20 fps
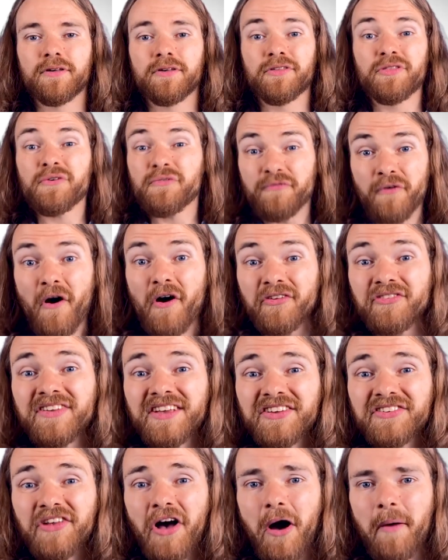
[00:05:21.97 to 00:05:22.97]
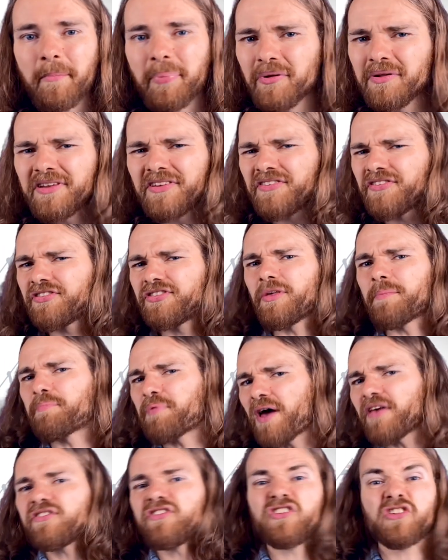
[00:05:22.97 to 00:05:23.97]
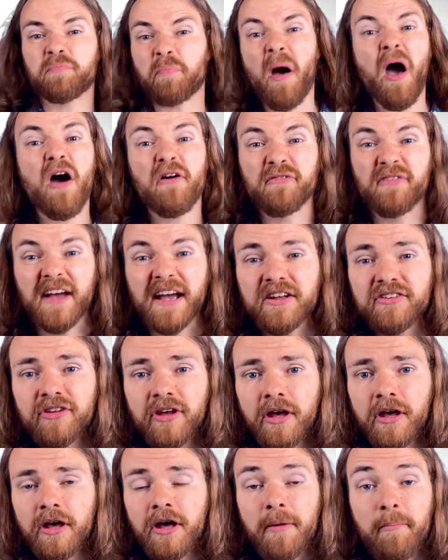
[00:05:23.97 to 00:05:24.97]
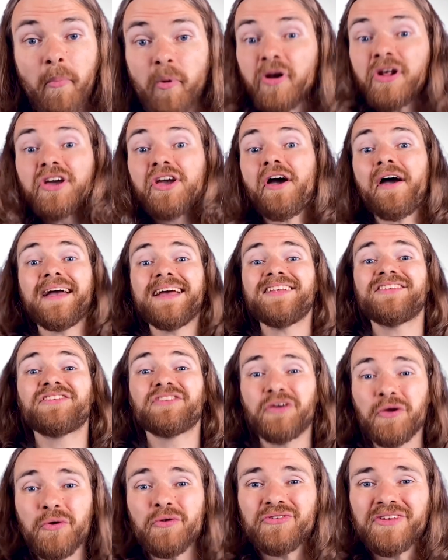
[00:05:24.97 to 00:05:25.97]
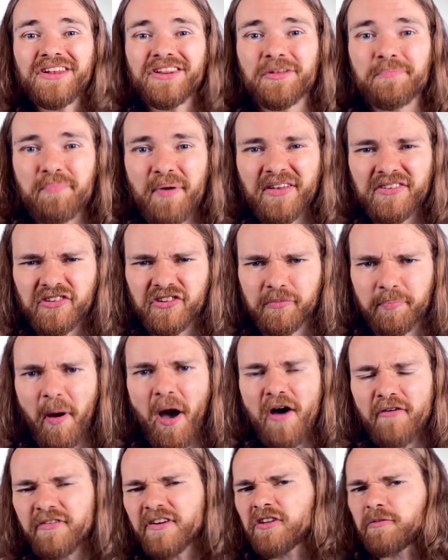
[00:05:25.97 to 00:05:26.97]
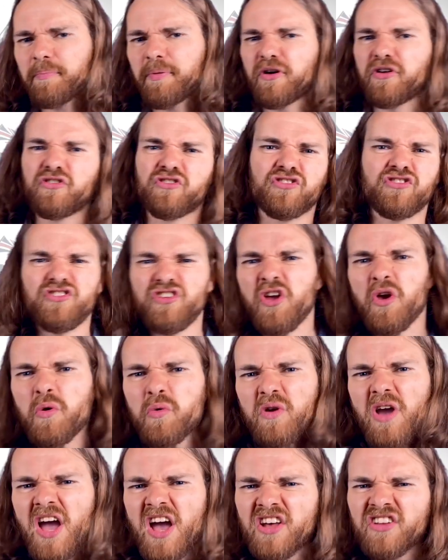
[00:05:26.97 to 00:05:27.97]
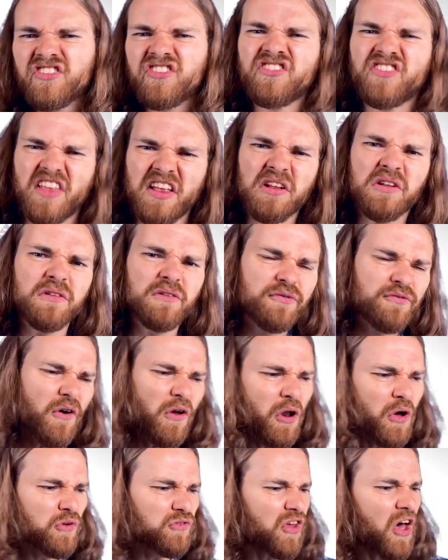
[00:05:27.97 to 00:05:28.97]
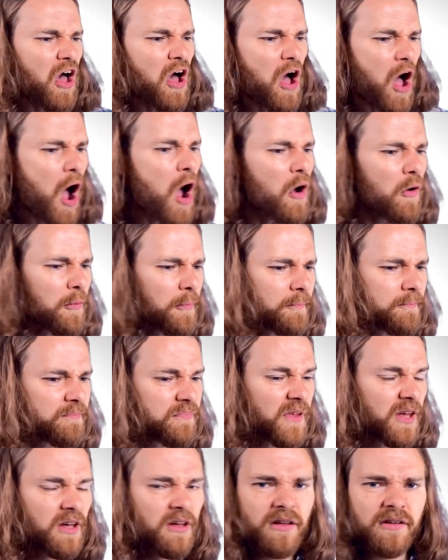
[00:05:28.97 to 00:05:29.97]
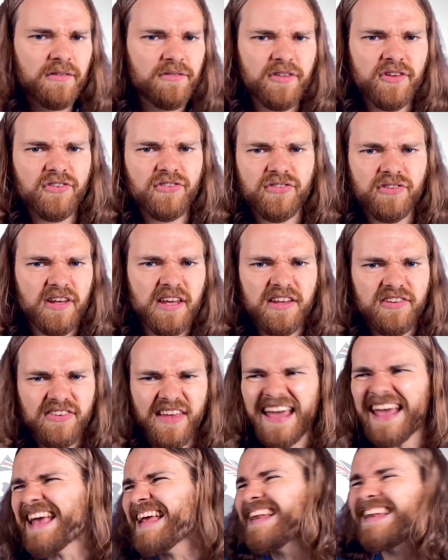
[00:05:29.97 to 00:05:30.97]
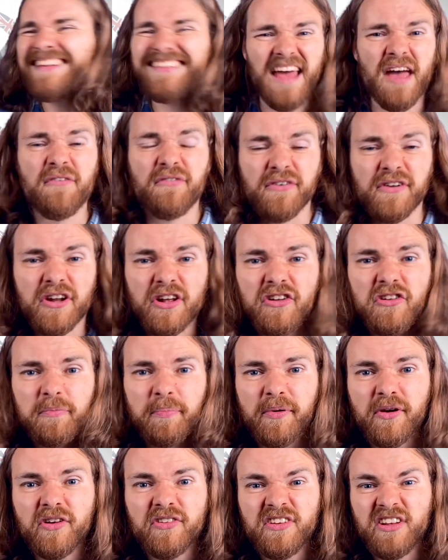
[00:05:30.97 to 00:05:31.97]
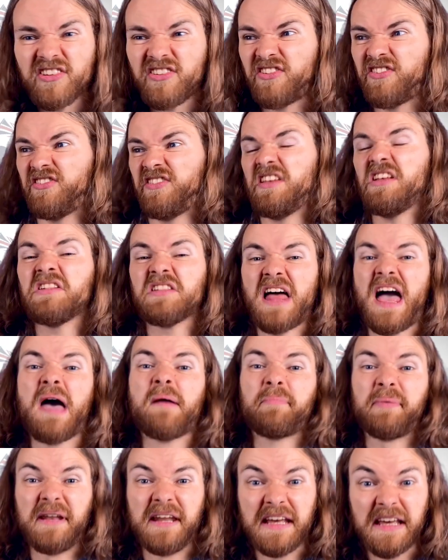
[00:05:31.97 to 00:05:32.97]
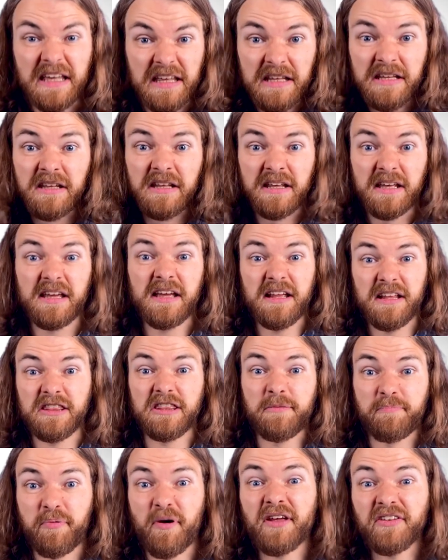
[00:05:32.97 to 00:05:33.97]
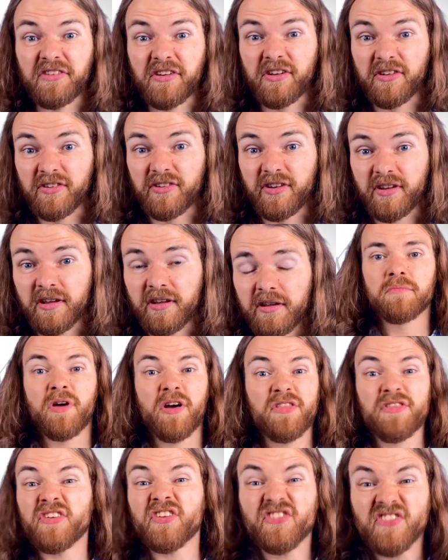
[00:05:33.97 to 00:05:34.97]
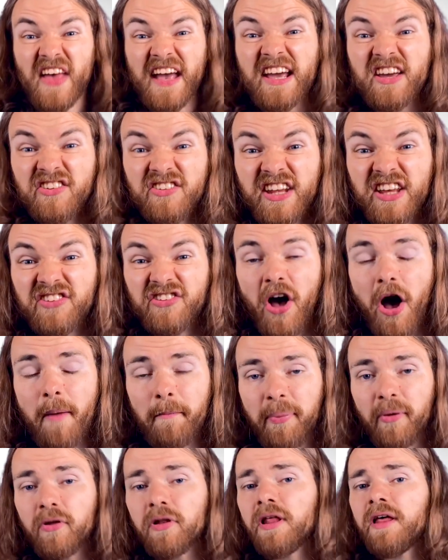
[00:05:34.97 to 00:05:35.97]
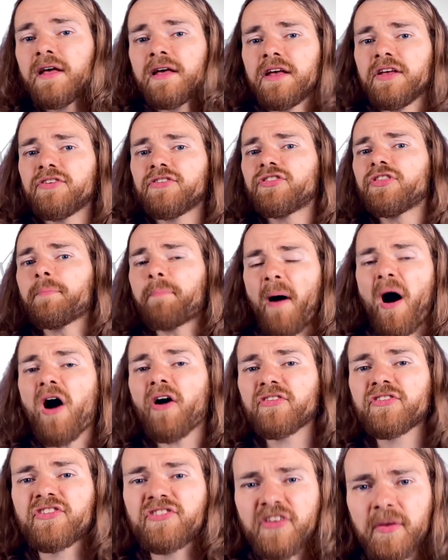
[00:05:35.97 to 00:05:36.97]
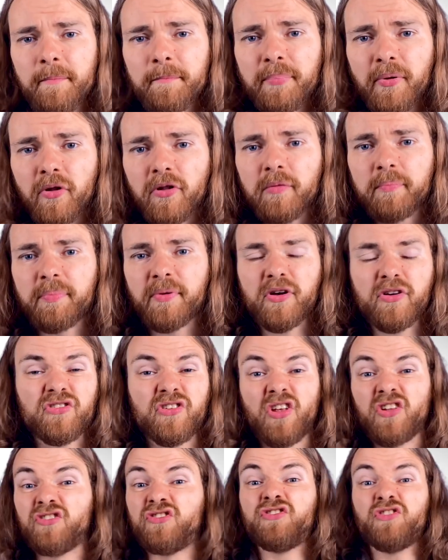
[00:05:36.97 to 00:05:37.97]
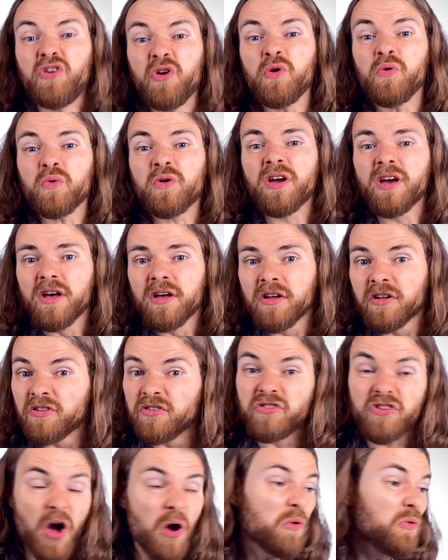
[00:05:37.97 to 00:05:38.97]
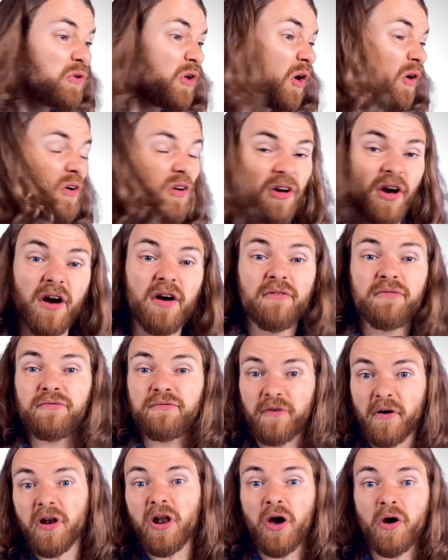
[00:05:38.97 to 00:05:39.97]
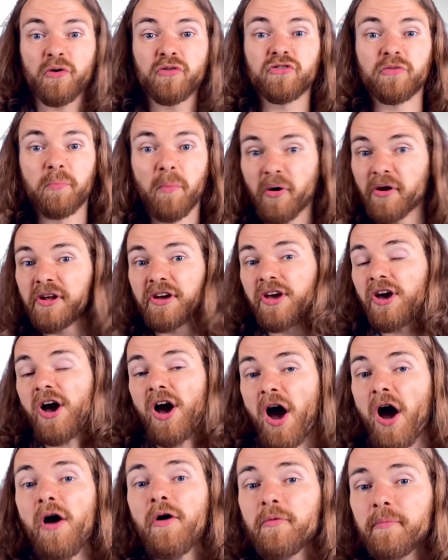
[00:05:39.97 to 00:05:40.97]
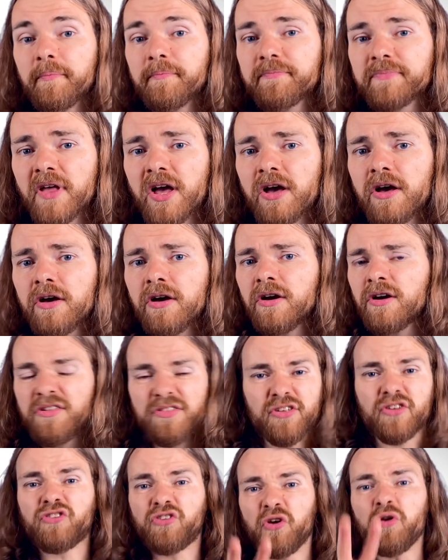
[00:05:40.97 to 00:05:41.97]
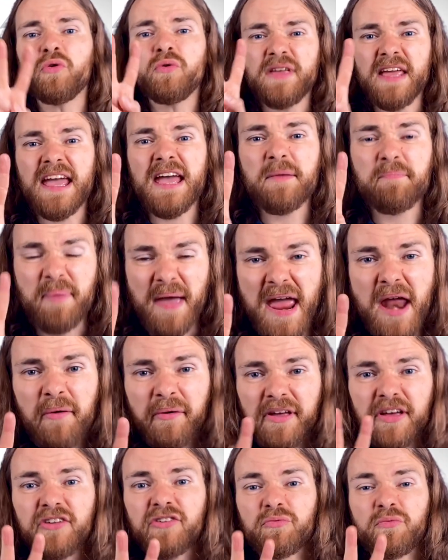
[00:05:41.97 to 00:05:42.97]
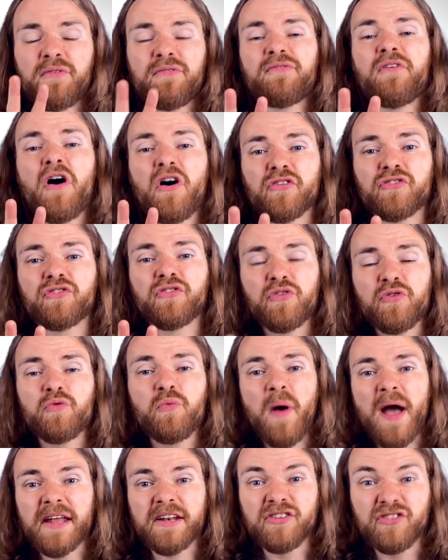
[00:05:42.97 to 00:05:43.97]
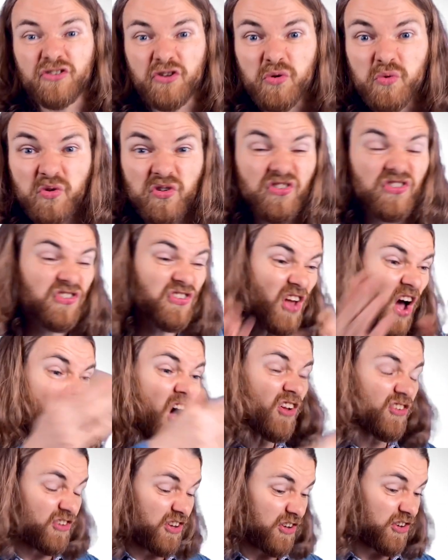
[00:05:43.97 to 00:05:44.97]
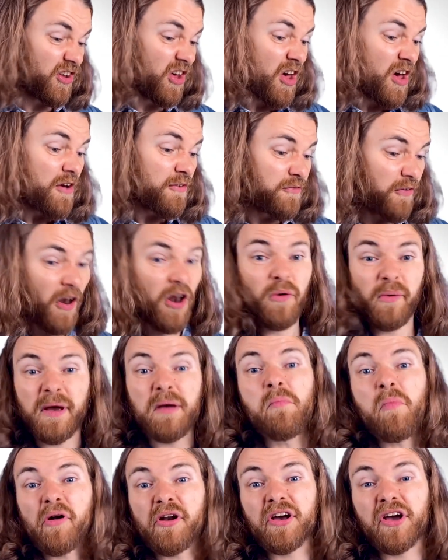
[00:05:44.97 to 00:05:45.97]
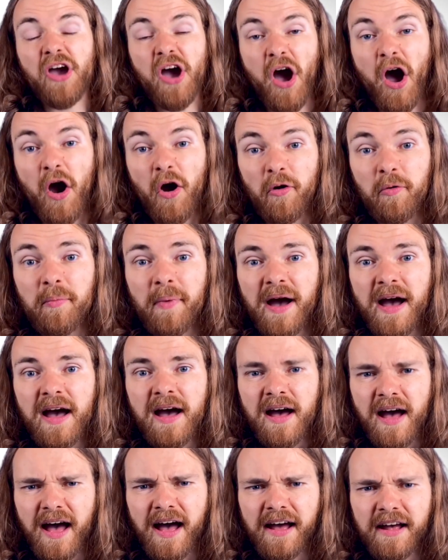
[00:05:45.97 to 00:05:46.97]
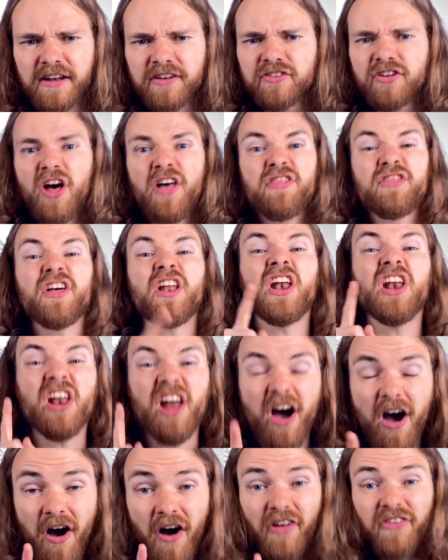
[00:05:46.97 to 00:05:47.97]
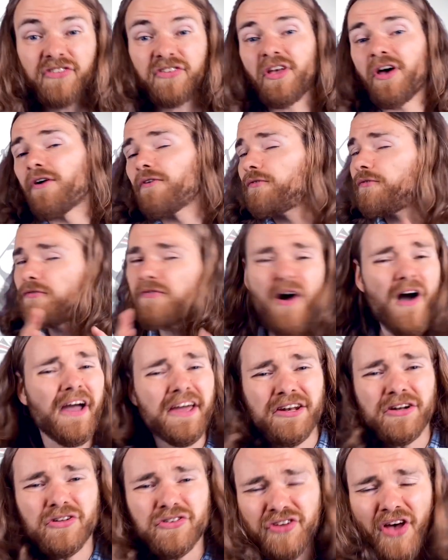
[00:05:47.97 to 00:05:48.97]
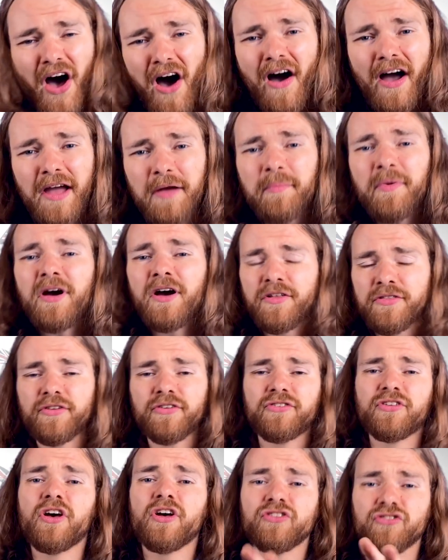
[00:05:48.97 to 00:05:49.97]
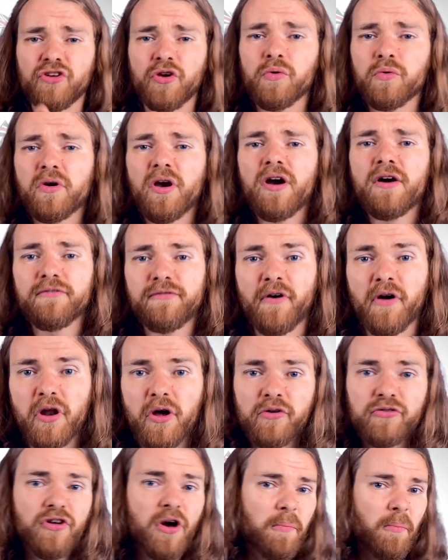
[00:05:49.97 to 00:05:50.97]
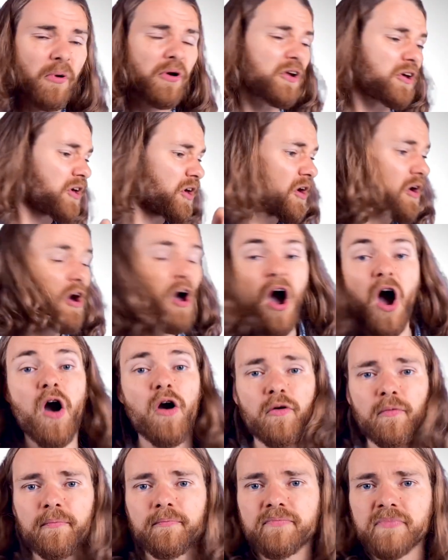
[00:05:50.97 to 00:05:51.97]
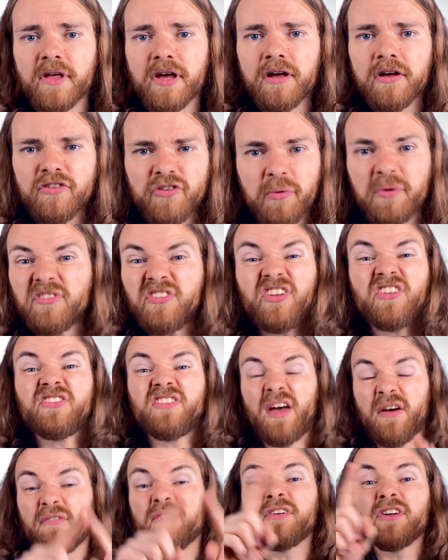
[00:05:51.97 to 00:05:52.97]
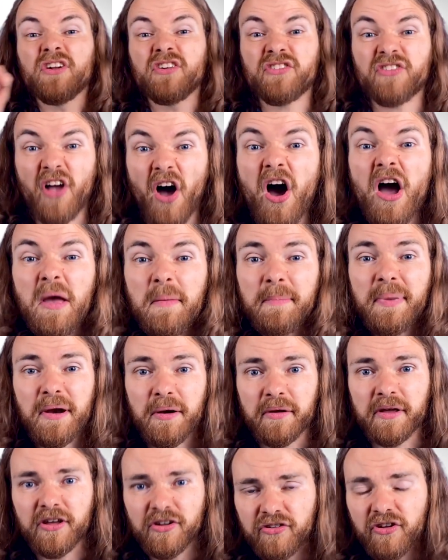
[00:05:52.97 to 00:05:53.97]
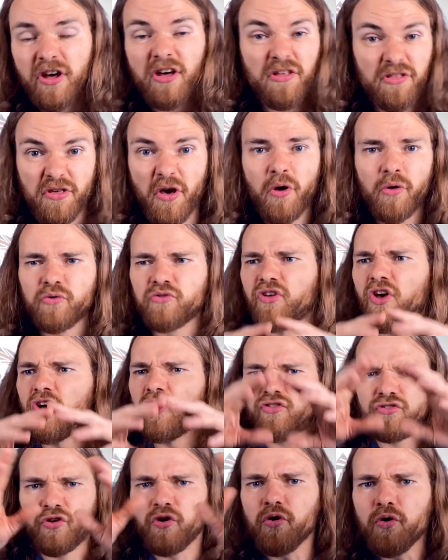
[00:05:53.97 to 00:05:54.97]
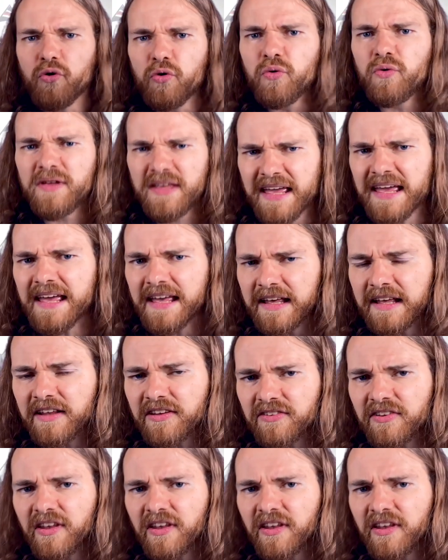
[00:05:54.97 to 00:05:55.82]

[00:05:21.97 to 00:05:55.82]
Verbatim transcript: The first example is the present perfect. Monica is using the present perfect because Duke still follows her home. This is indefinite because it's still happening in the present. The second example is the past simple because Duke no longer follows Monica home. The 2-year period refers to when Duke started following Monica home and the last final time that Duke followed Monica home. So it's a definite time period, those 2 years